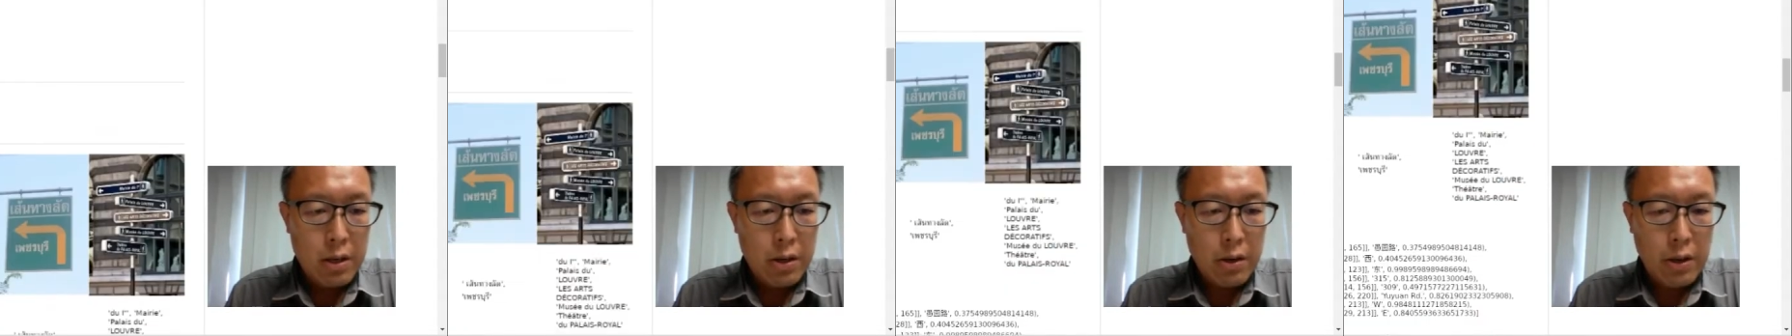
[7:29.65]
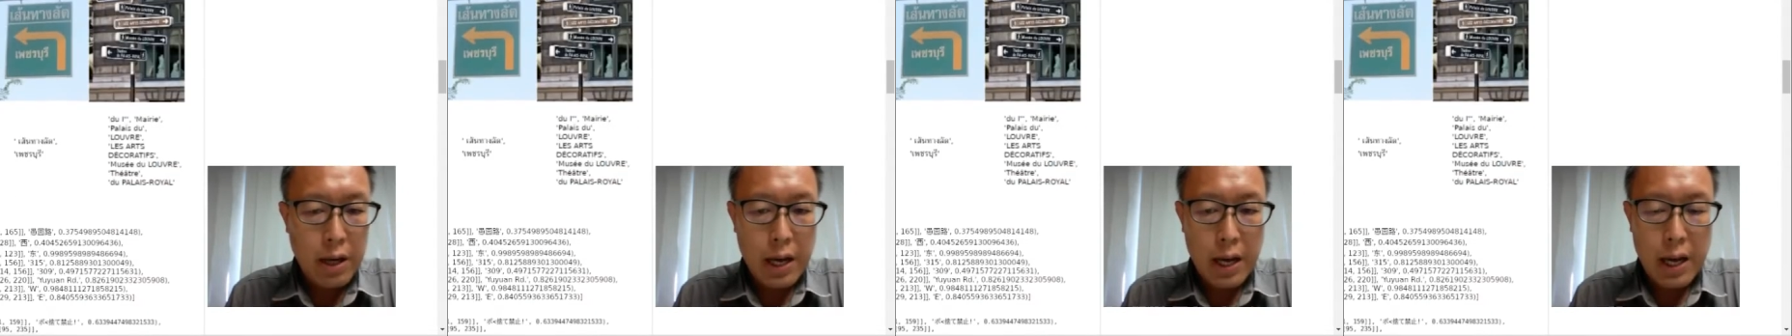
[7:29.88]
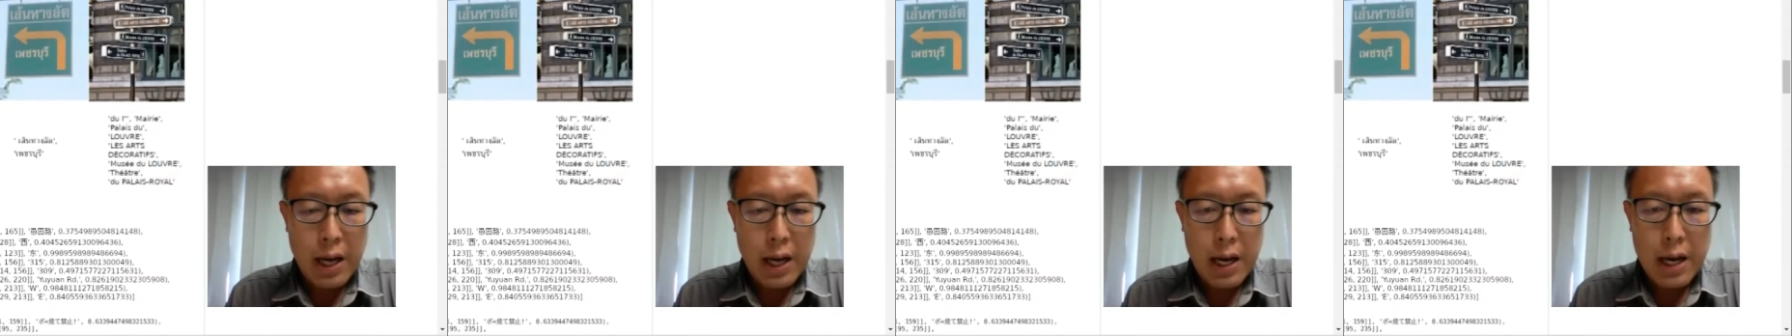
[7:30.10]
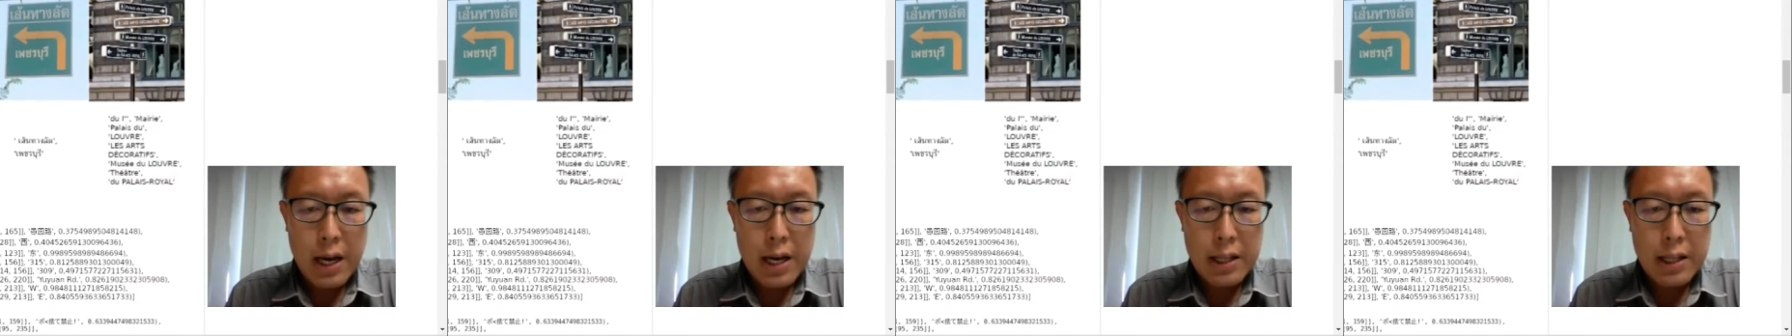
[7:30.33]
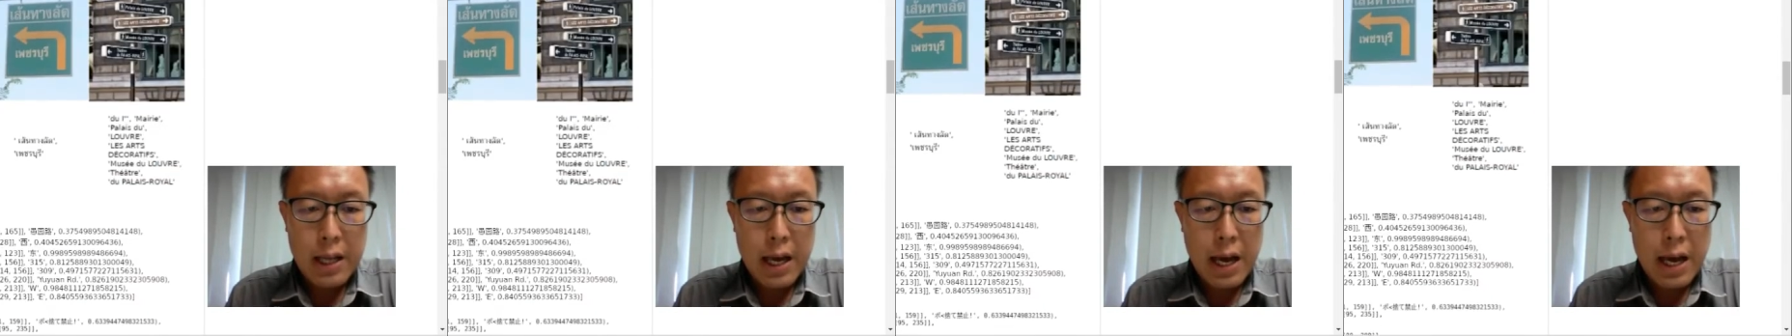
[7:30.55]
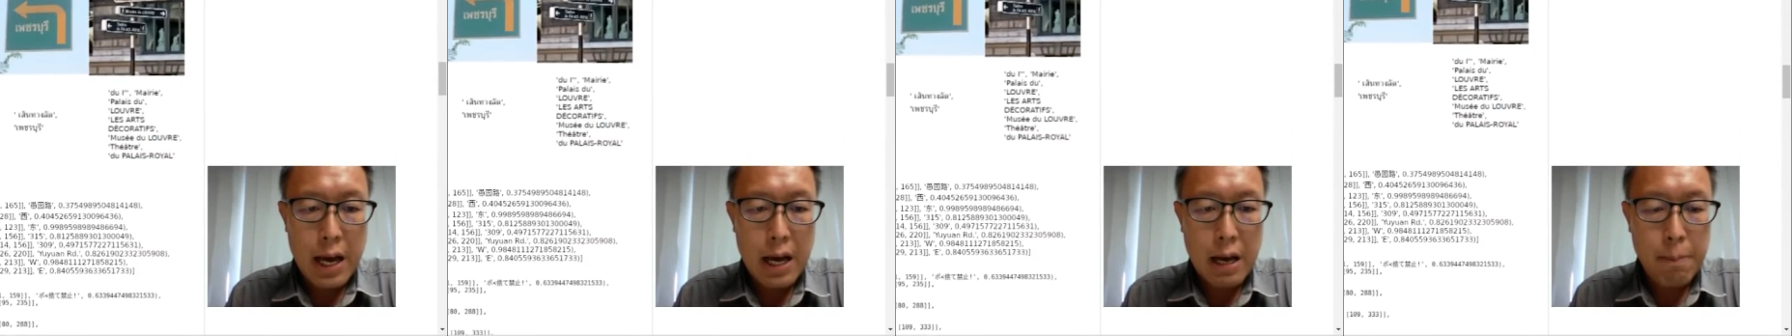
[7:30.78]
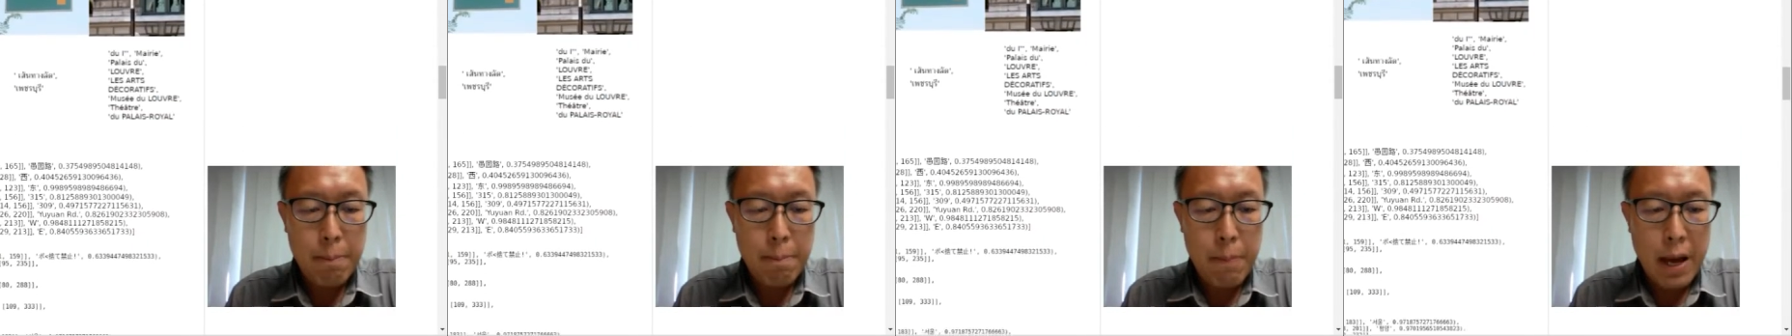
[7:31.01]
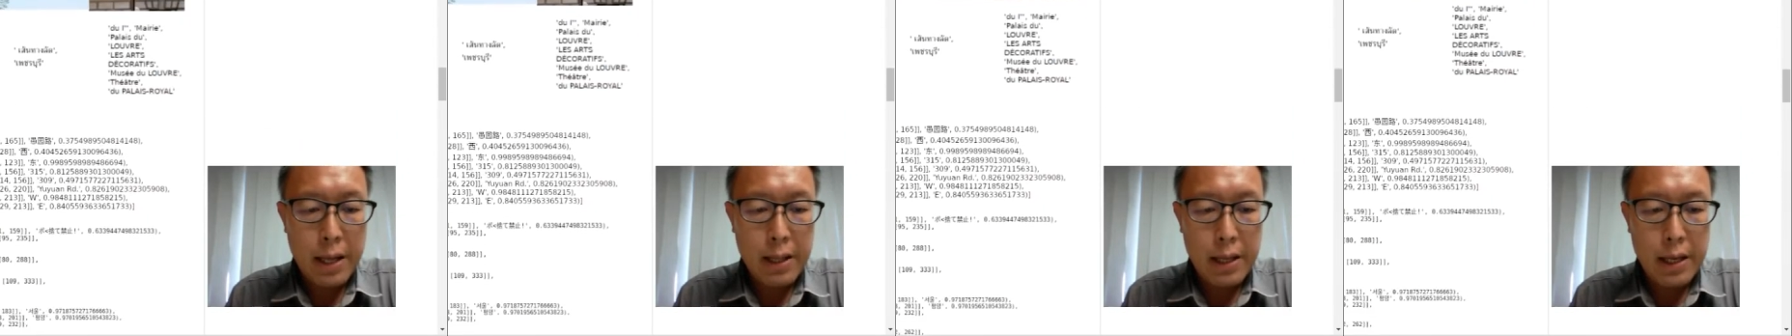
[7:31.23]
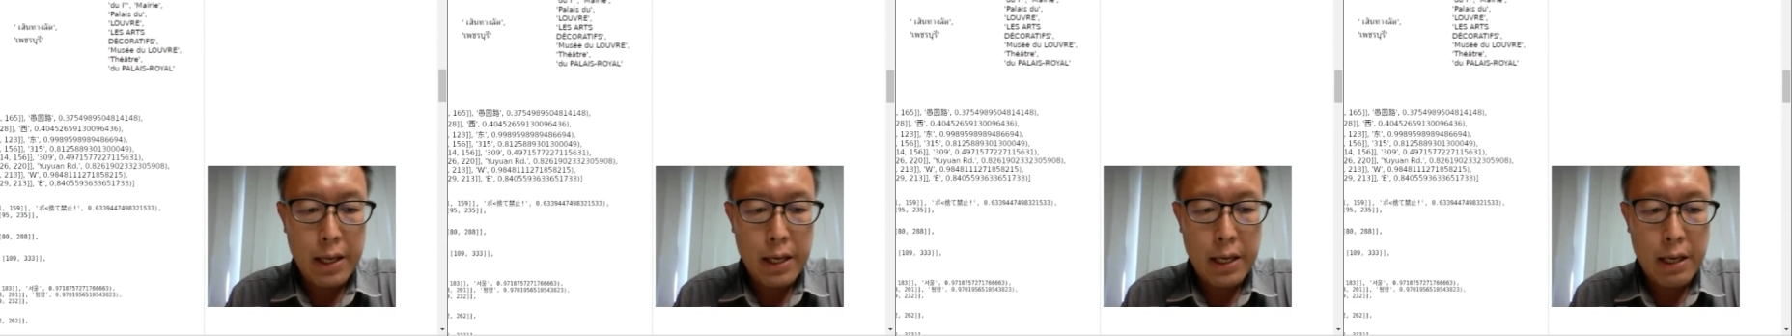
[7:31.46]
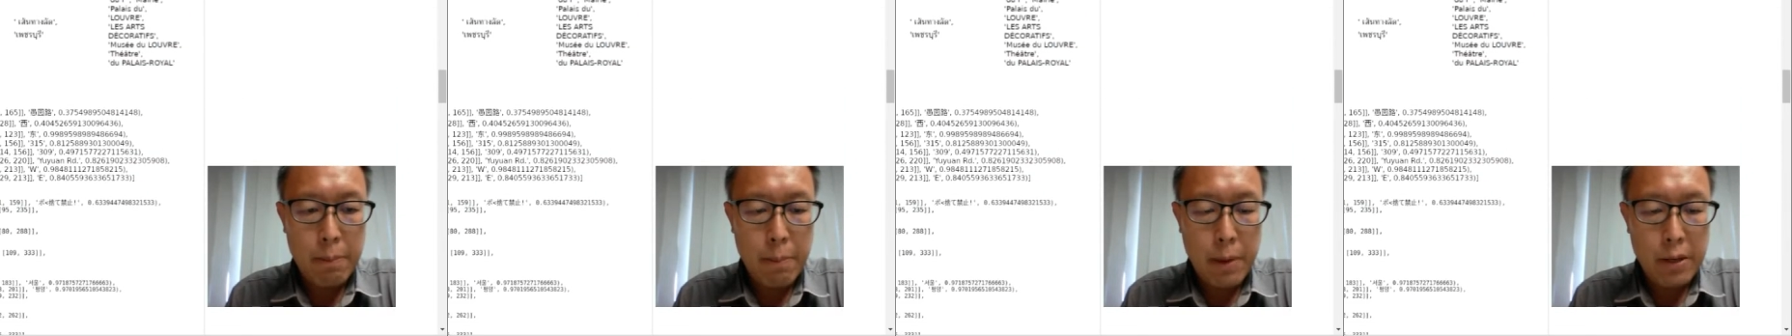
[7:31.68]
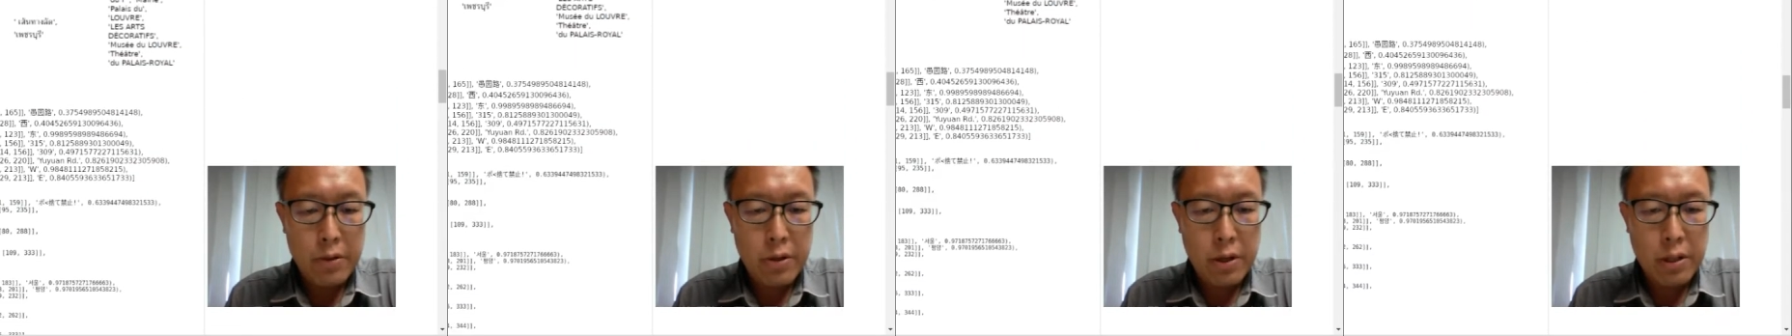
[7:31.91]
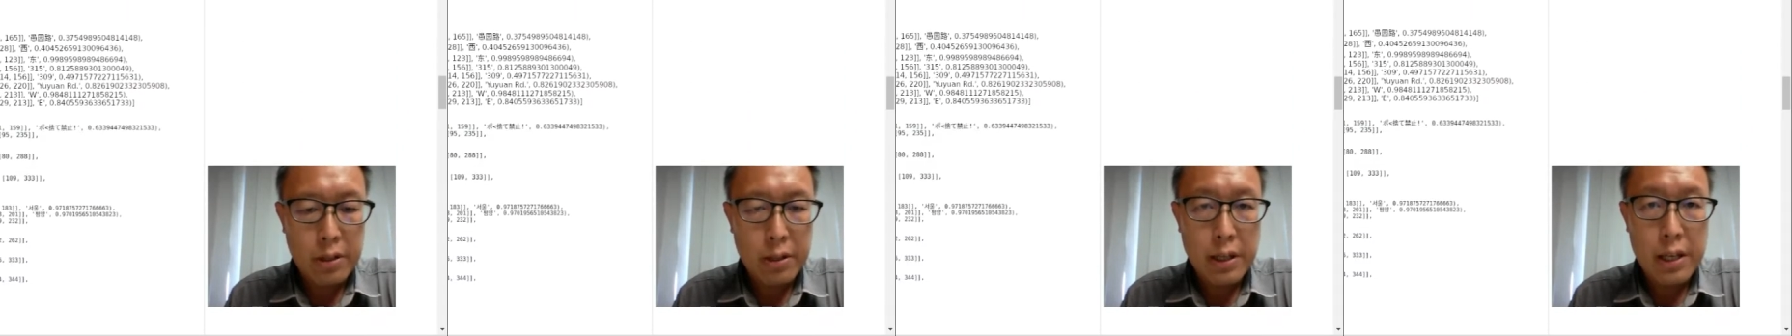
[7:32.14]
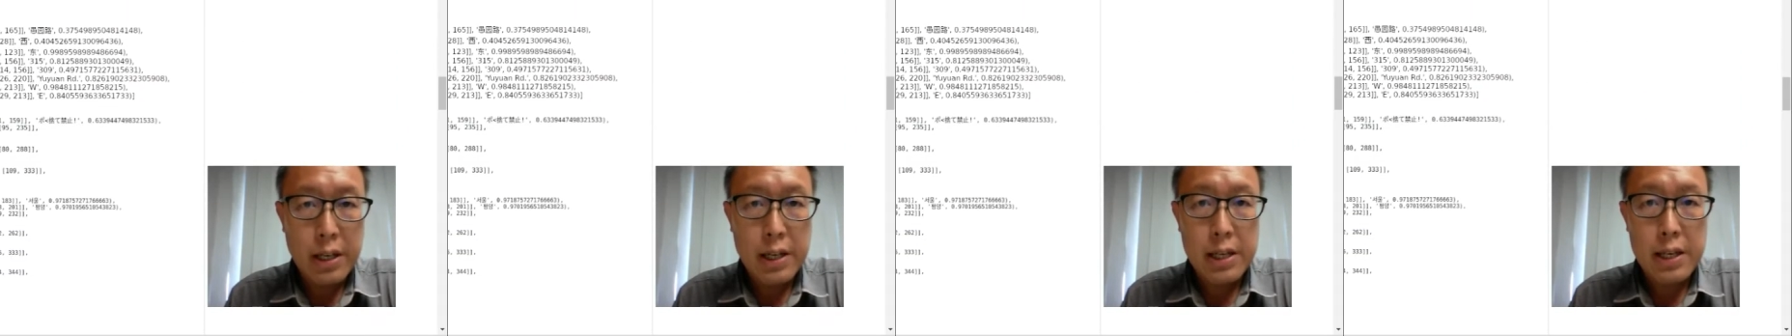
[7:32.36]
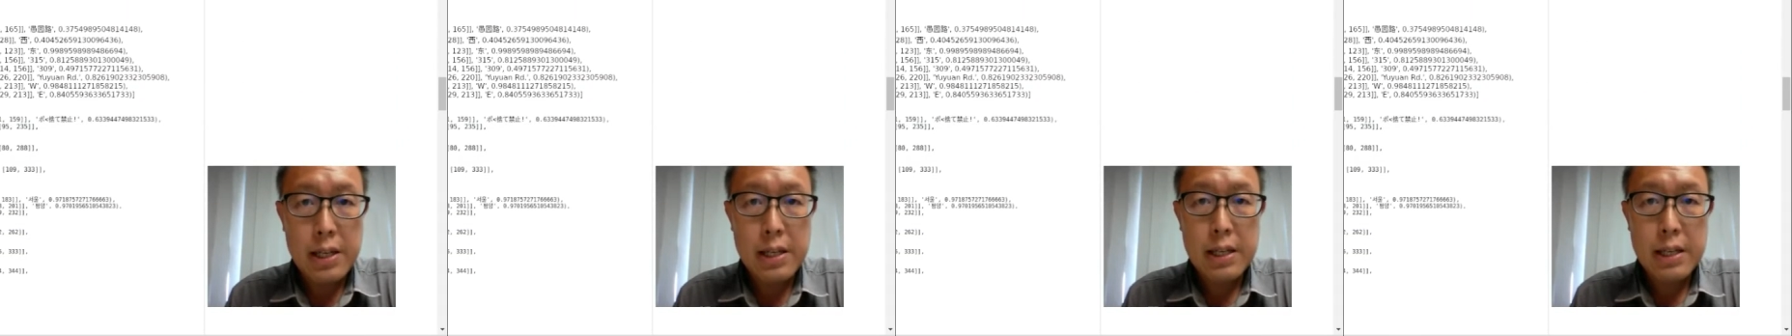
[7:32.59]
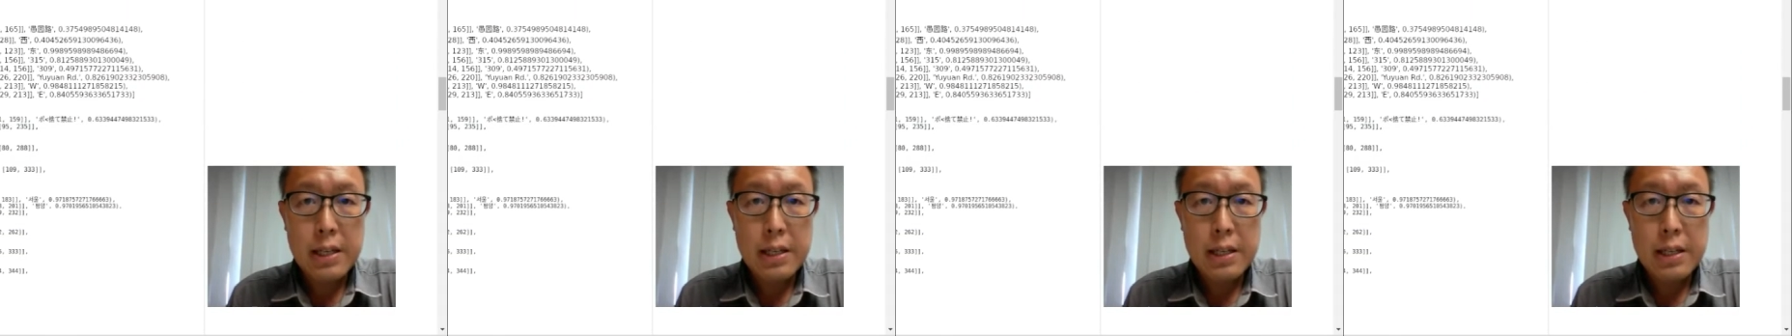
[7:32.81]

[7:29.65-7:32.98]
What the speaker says: Okay, there are many images here.